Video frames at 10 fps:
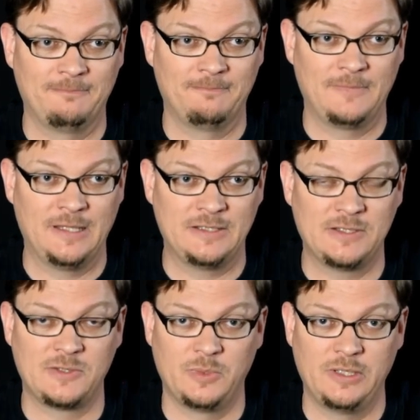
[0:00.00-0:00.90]
It's
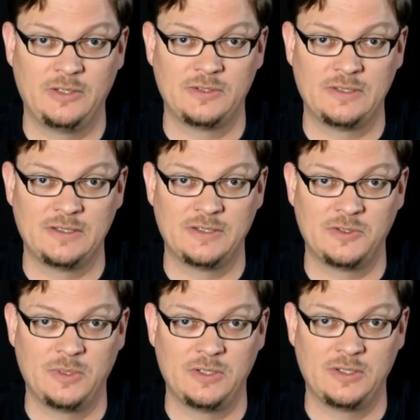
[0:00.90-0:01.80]
just a really interesting
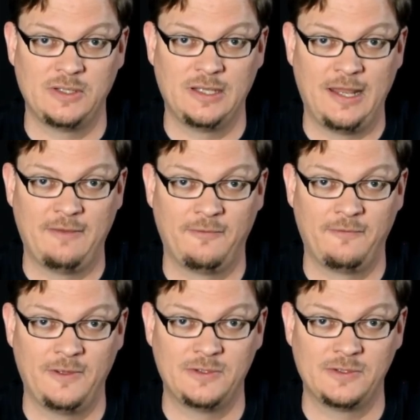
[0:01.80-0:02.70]
situation that Aphra
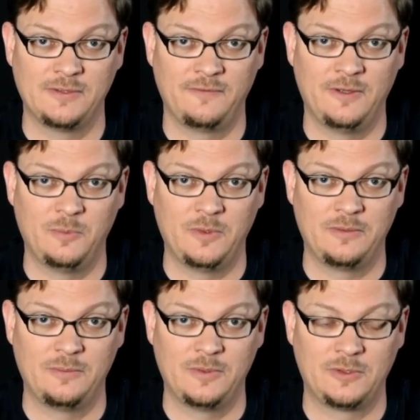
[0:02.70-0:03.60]
finds herself in
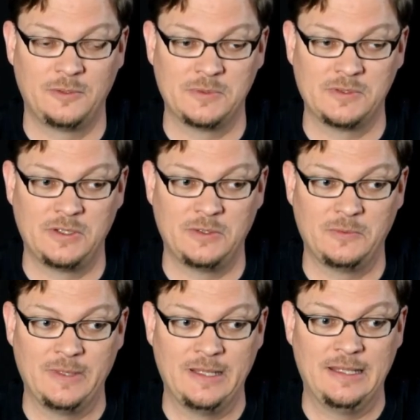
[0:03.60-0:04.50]
with
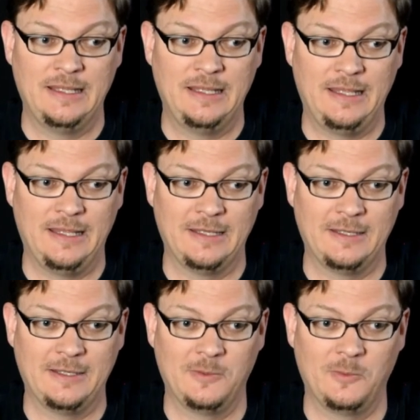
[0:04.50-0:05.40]
000,
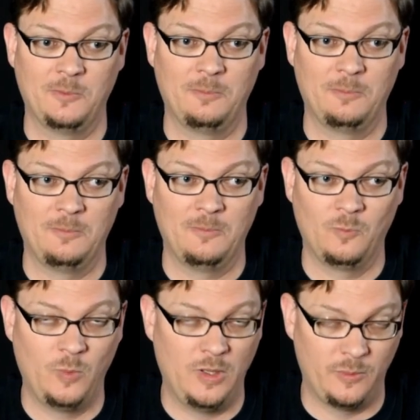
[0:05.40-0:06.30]
and
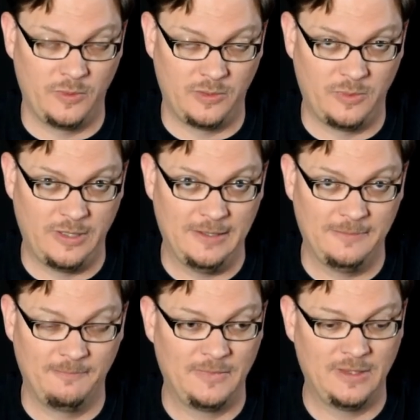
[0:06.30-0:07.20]
well worth a read.
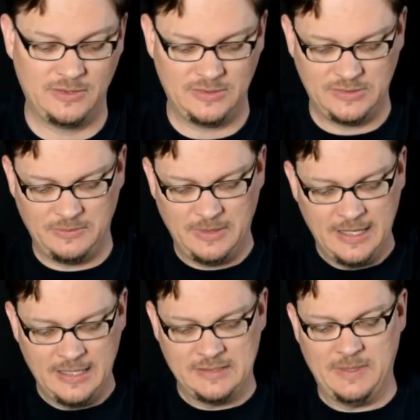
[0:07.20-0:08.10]
So
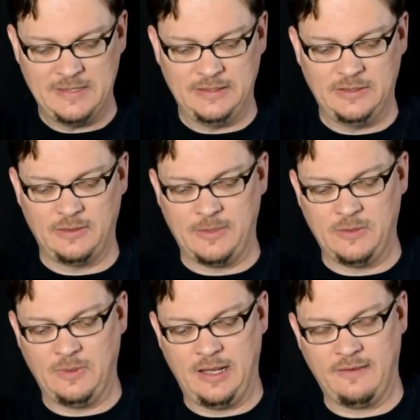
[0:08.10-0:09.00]
basically, I mean,
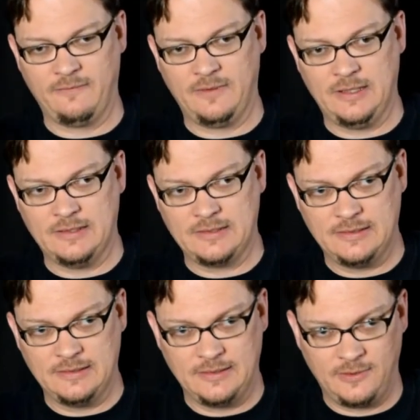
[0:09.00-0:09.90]
you have
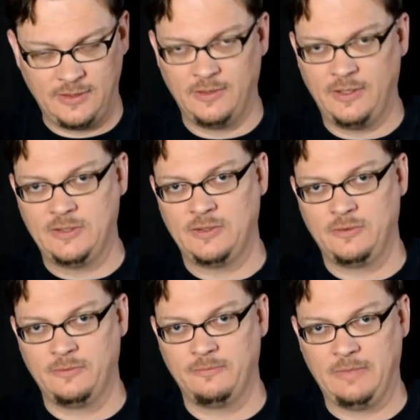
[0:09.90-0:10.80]
these
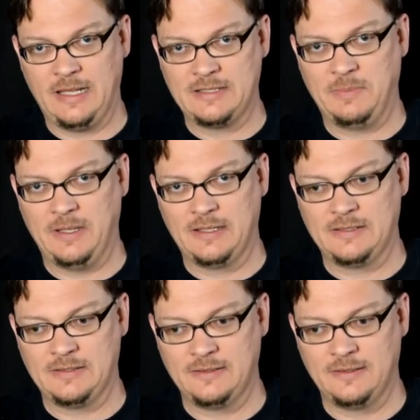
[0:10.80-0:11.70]
archaeological
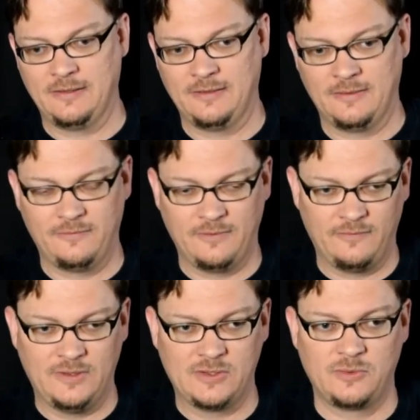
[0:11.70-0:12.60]
aspects
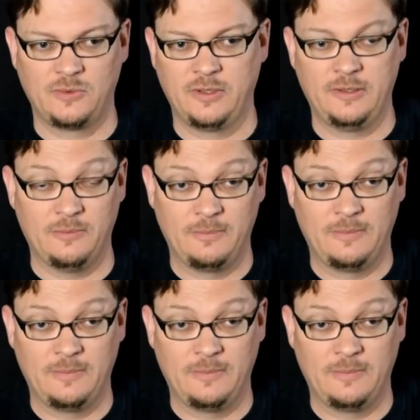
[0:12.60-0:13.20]
of the story. You know,